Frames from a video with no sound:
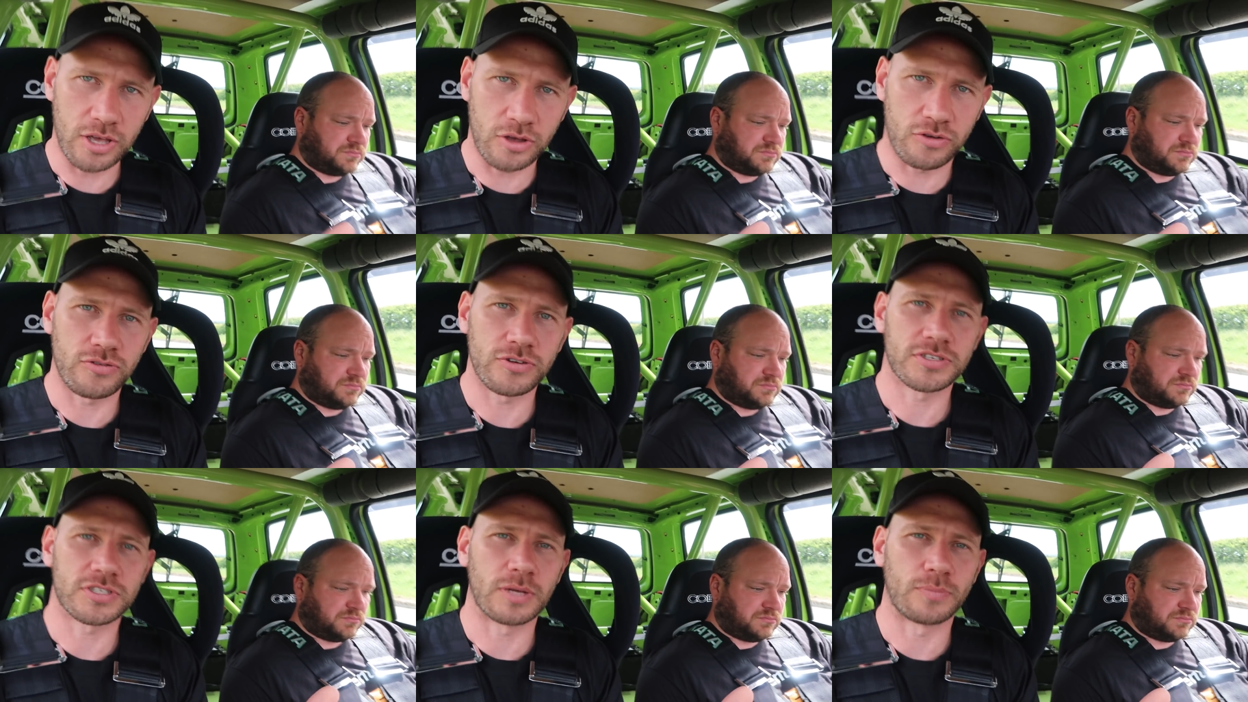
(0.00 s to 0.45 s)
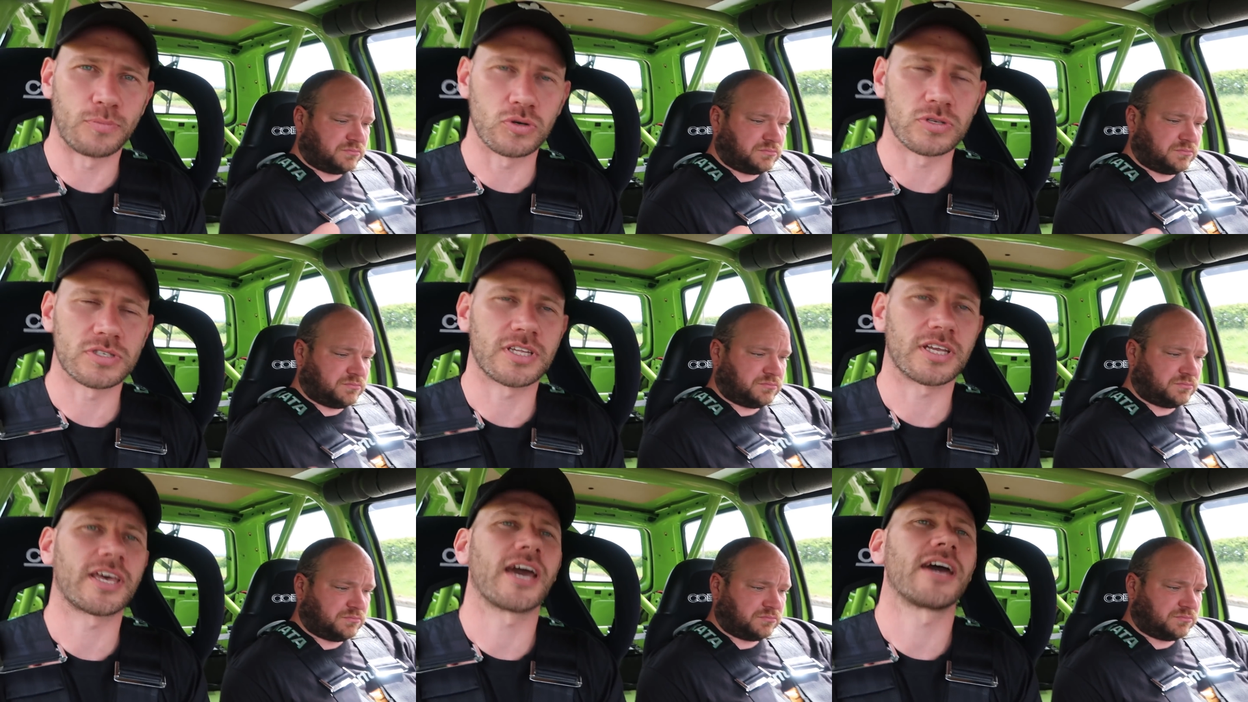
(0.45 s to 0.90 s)
Speaker 1: increase the
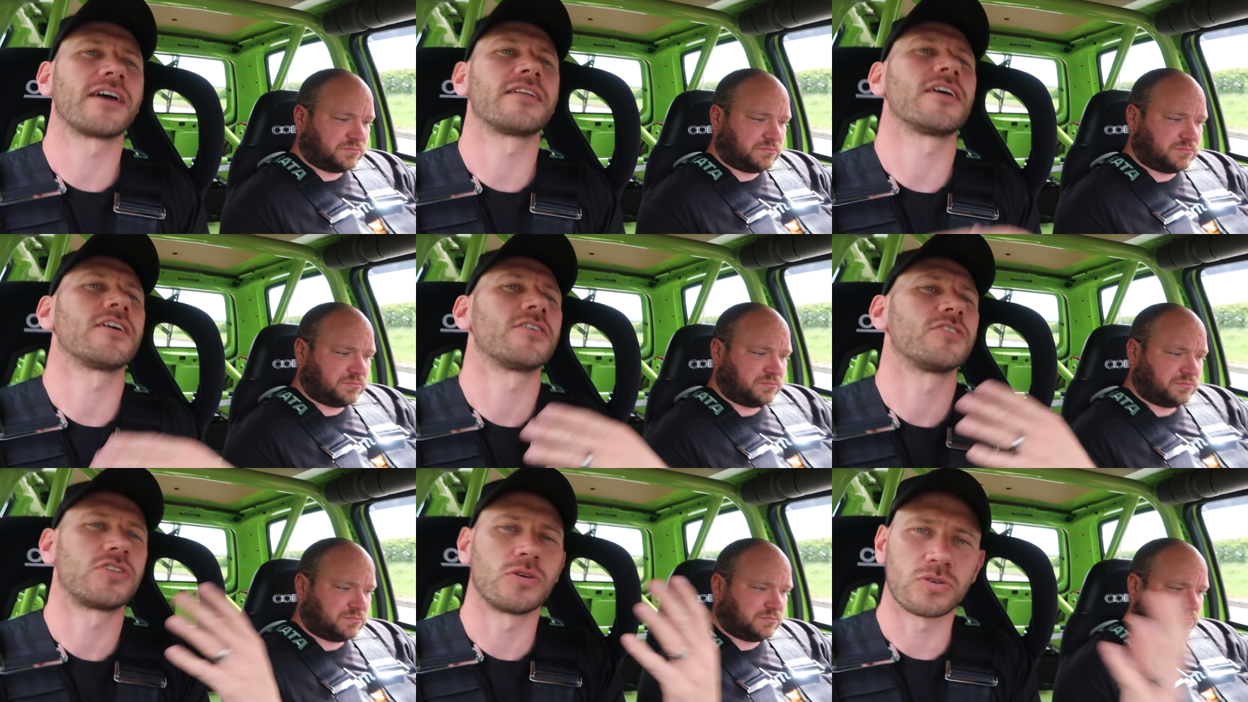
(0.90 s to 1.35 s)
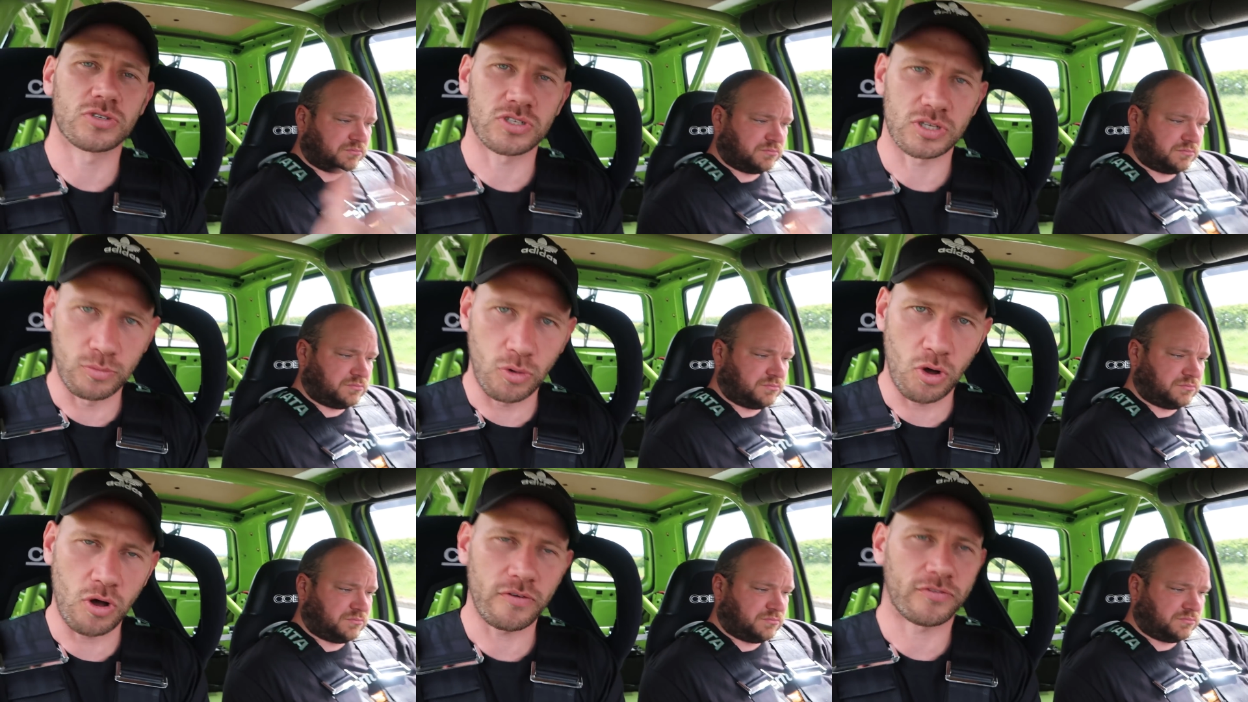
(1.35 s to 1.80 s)
boost again and do
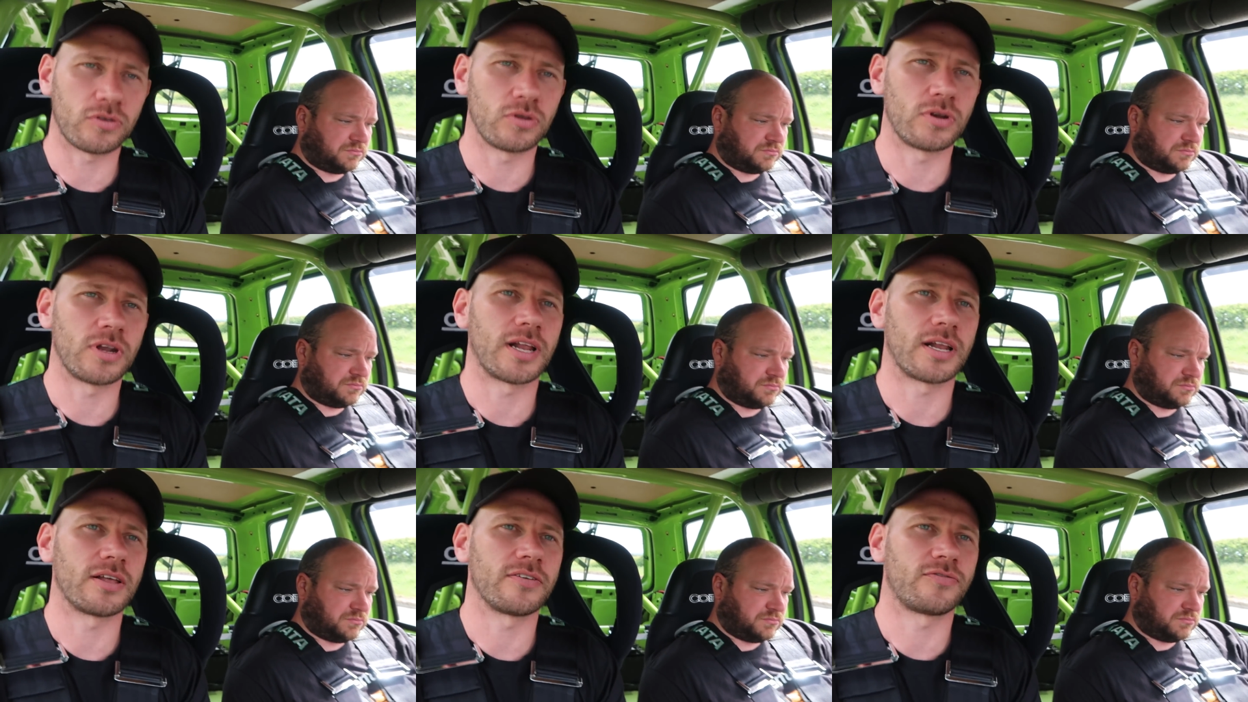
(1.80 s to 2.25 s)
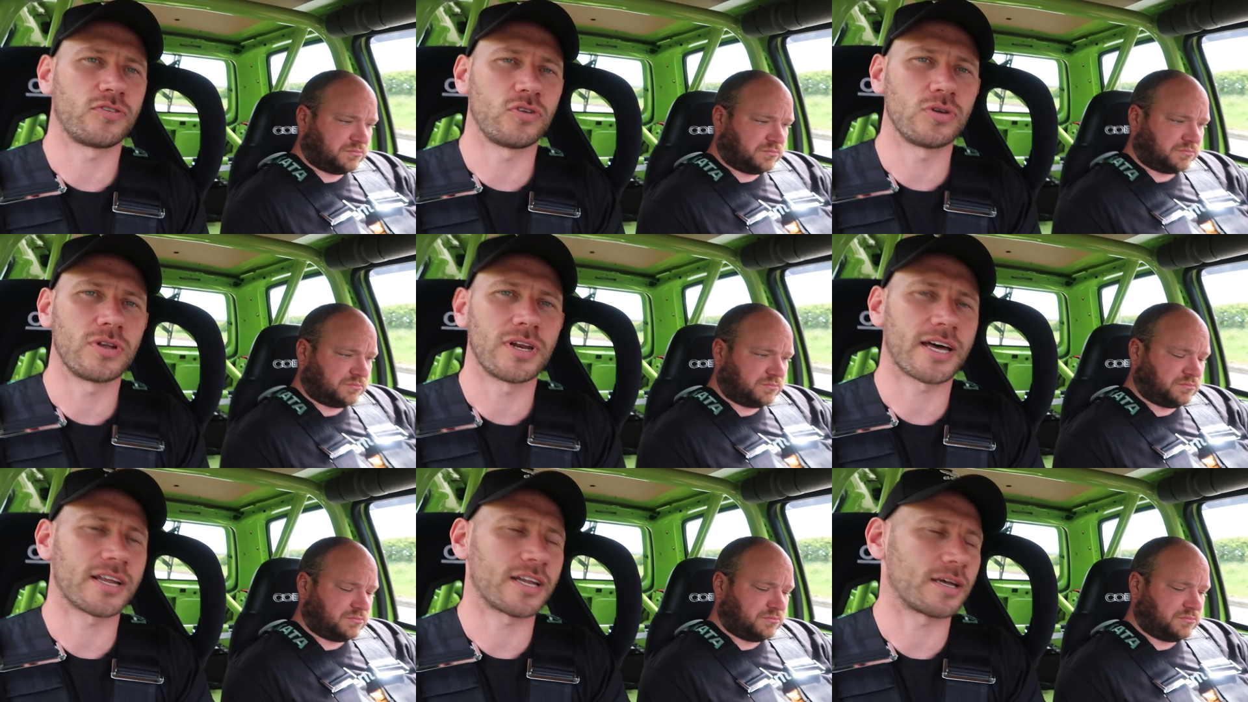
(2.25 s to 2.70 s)
some more fuel,
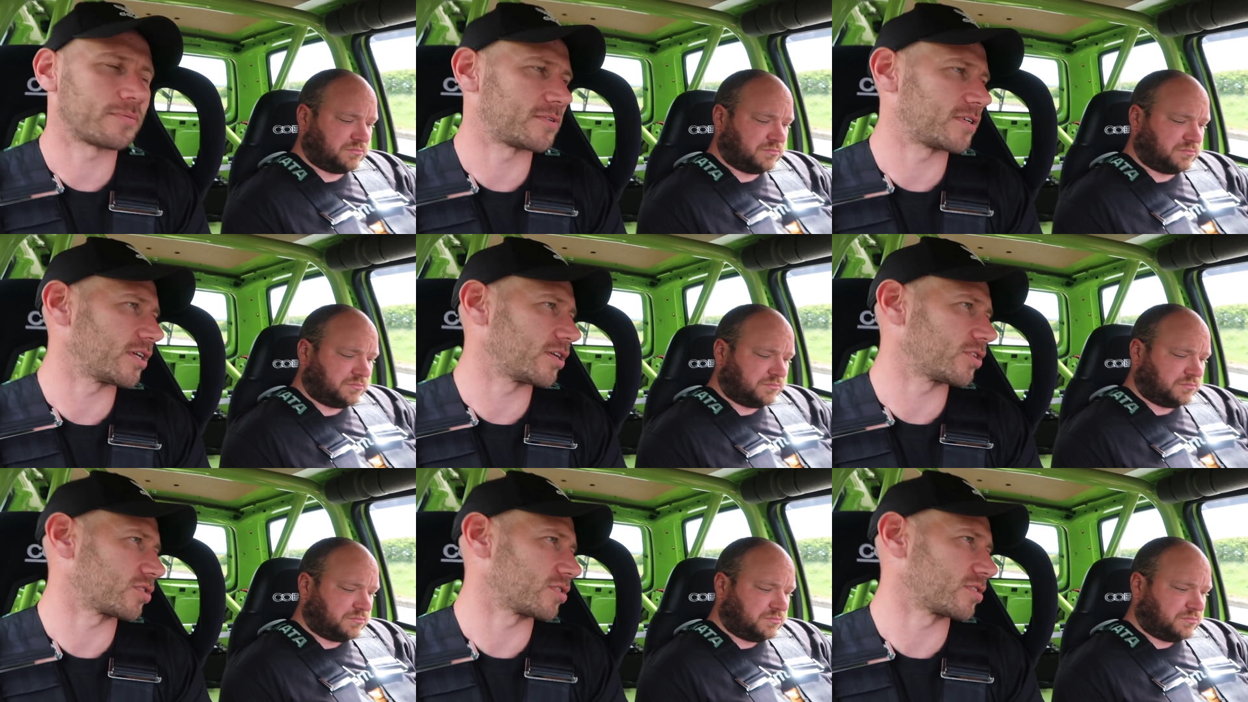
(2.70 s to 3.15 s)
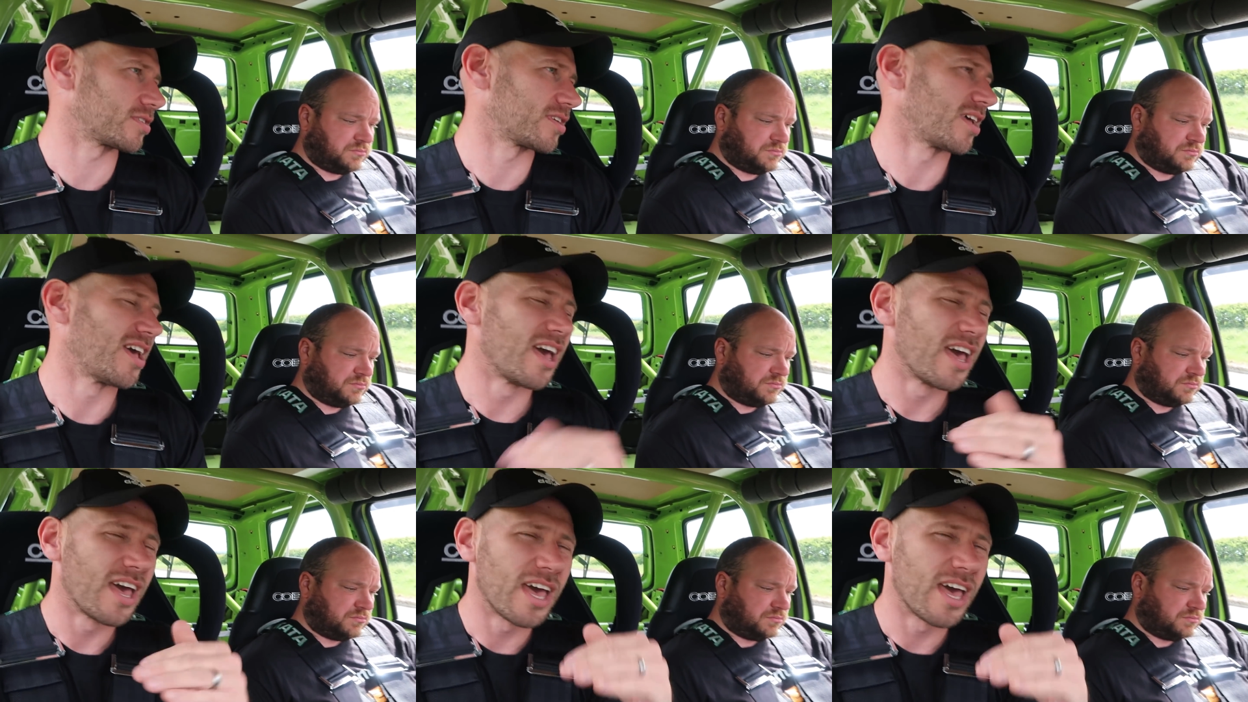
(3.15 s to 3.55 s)
fuel adaptations.